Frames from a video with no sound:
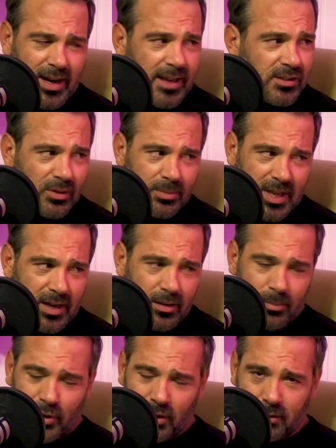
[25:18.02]
excerpt out of
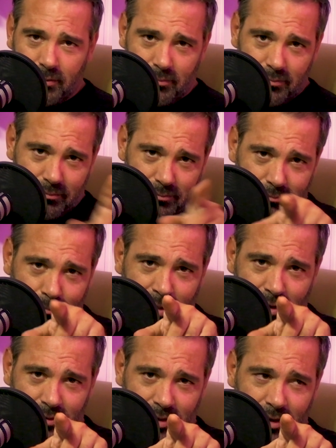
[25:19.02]
the book,
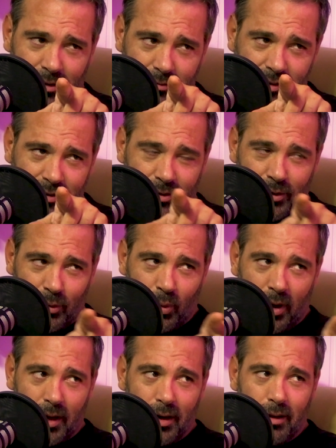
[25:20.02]
Peter Thiel, 0 to
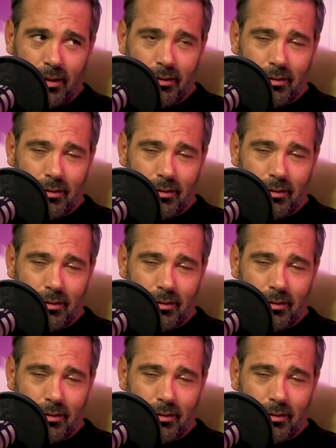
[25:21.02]
1.